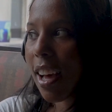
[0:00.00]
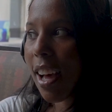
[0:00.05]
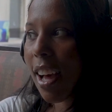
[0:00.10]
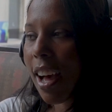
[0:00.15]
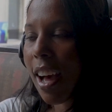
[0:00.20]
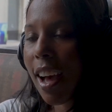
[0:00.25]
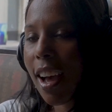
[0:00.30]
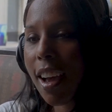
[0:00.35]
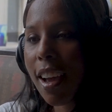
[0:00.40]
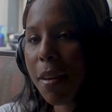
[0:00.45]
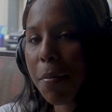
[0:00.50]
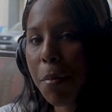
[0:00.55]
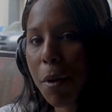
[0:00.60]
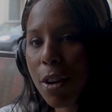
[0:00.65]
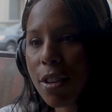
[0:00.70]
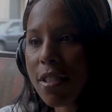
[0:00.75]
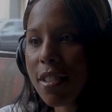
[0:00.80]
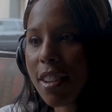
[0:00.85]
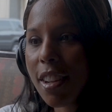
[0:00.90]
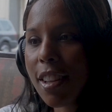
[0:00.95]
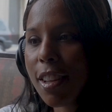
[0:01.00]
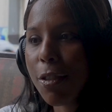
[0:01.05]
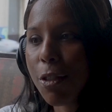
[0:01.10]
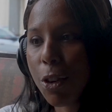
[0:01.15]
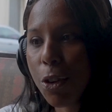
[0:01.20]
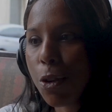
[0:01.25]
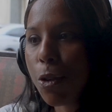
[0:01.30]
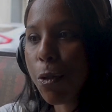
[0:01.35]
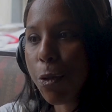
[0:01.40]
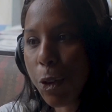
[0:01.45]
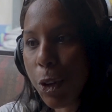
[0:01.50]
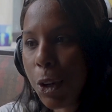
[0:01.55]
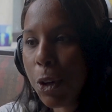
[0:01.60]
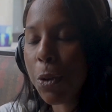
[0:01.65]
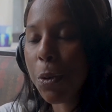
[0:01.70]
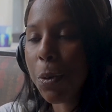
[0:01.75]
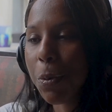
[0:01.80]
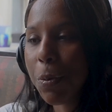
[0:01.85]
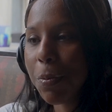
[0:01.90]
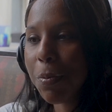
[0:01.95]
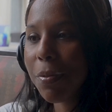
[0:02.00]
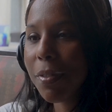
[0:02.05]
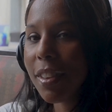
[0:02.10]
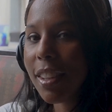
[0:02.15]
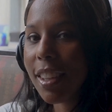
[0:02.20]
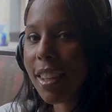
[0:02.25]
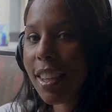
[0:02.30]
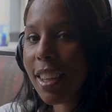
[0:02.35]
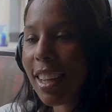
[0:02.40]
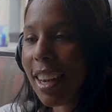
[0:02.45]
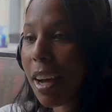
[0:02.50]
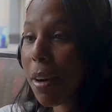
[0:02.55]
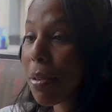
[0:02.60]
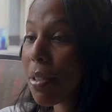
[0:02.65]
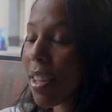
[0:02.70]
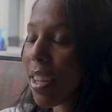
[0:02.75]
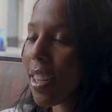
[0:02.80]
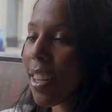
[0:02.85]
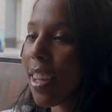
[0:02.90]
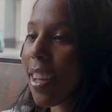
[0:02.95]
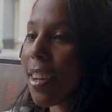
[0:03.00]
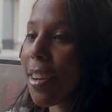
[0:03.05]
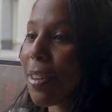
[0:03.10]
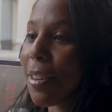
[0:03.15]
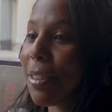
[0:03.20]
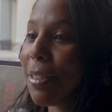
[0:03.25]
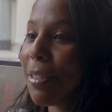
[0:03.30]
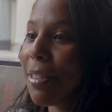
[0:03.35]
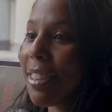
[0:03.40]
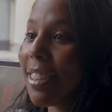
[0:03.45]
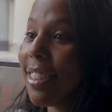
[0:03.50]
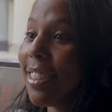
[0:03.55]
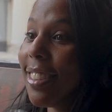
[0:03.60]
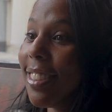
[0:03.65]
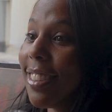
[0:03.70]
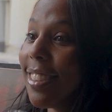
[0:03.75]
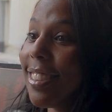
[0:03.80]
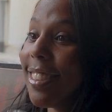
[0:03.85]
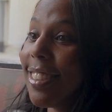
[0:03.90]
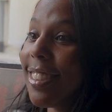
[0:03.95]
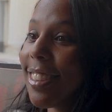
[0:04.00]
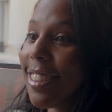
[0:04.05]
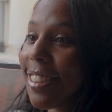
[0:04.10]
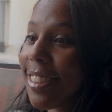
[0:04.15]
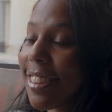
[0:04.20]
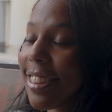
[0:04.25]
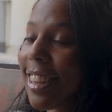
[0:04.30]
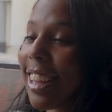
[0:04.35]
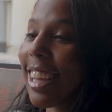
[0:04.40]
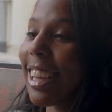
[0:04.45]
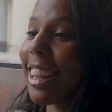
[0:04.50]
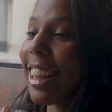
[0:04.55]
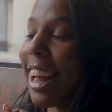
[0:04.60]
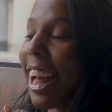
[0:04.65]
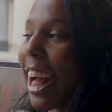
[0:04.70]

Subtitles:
I personally recruit for you. And I was like, damn. Wow. Like,